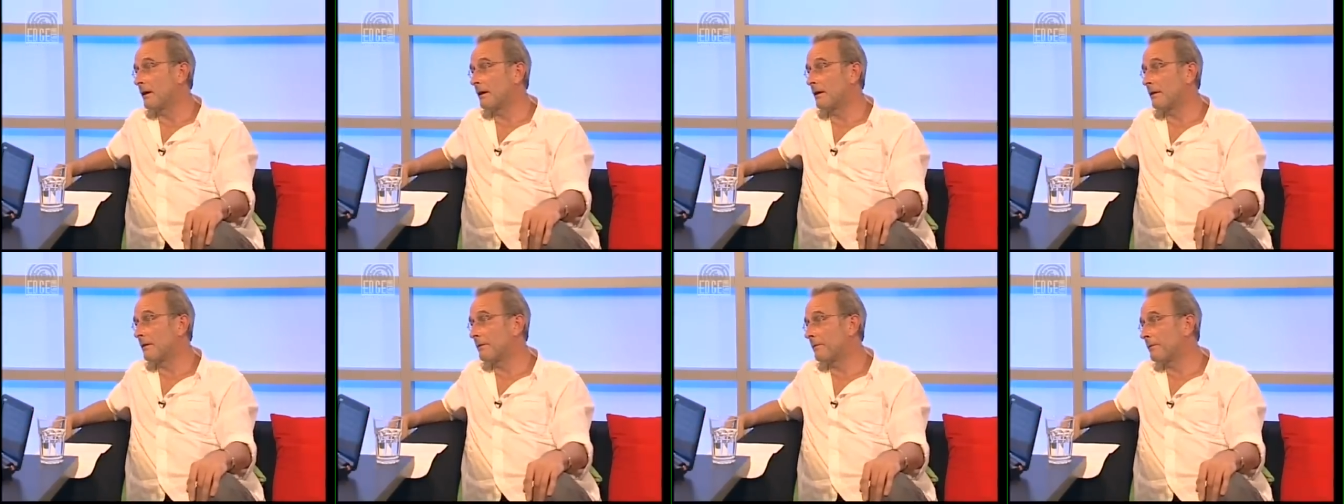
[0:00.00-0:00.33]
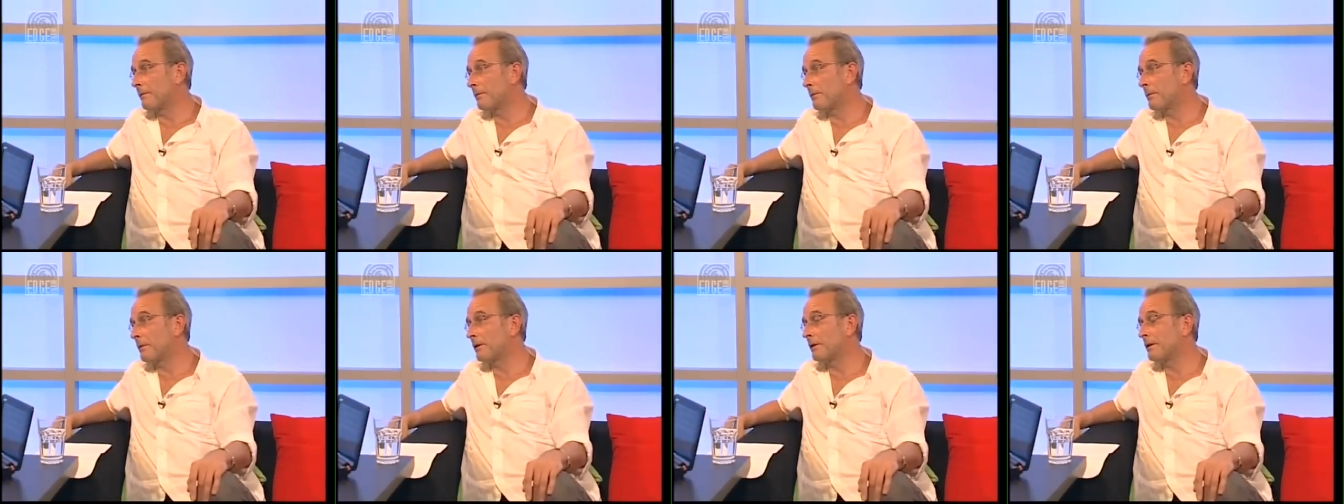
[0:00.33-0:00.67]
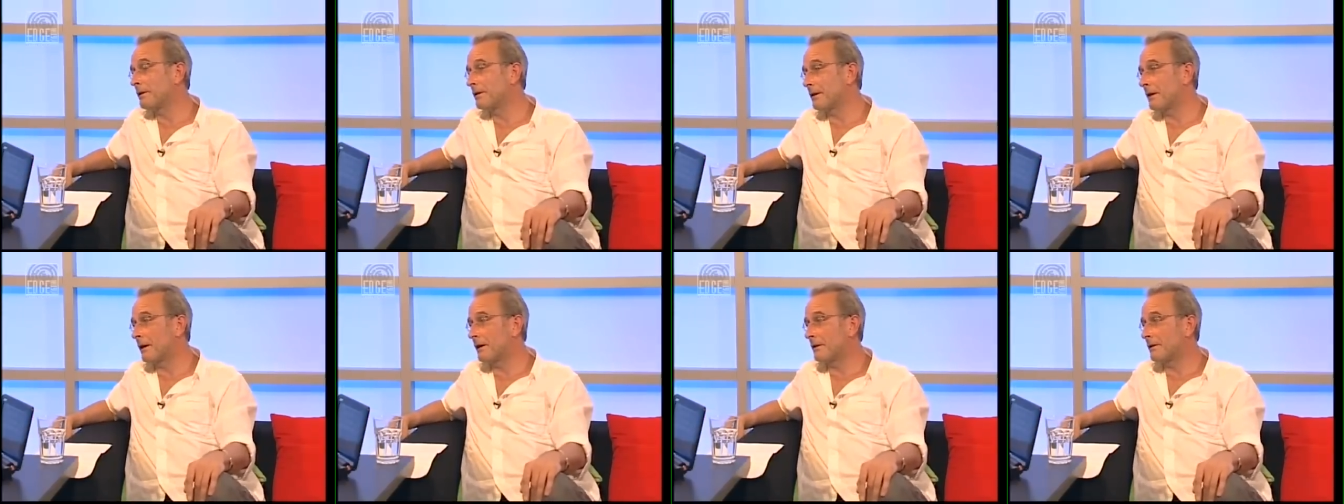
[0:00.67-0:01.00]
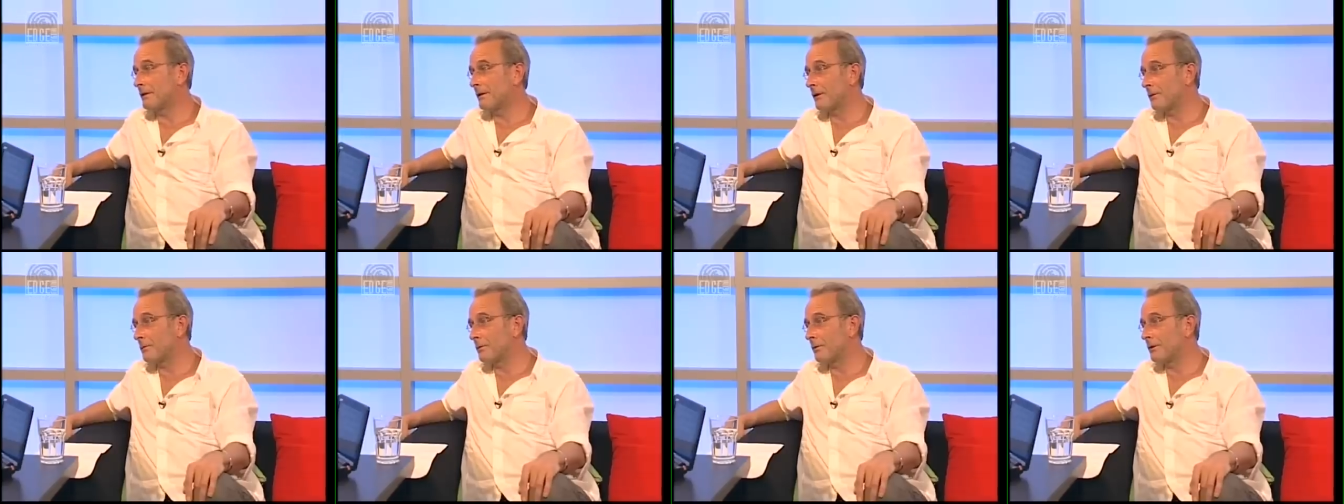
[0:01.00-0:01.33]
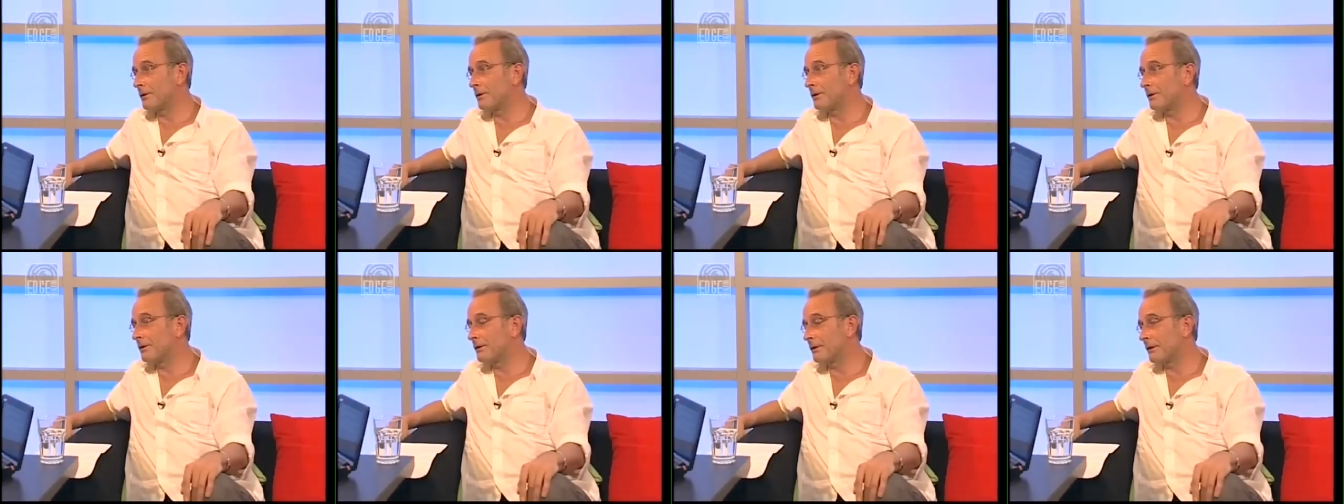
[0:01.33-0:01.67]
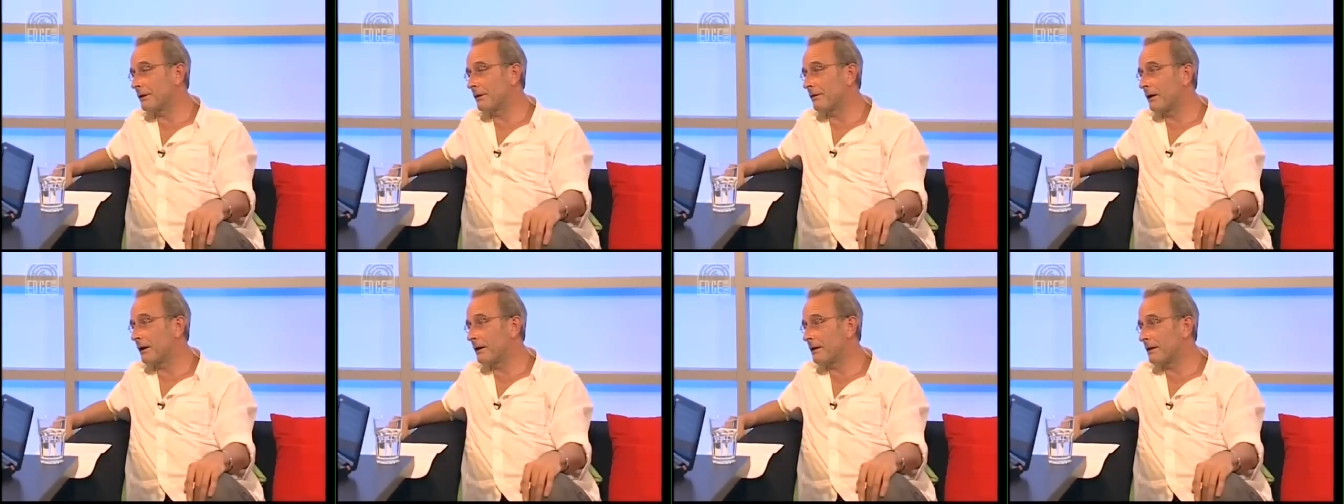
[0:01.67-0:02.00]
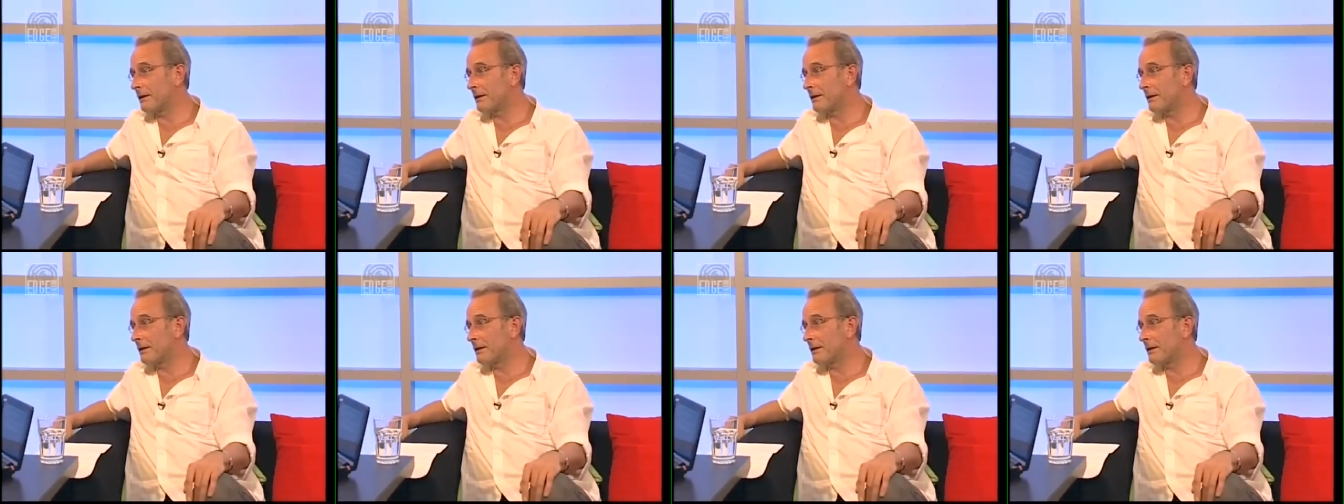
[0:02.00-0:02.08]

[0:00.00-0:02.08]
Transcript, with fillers: Um, but these guys don't produce their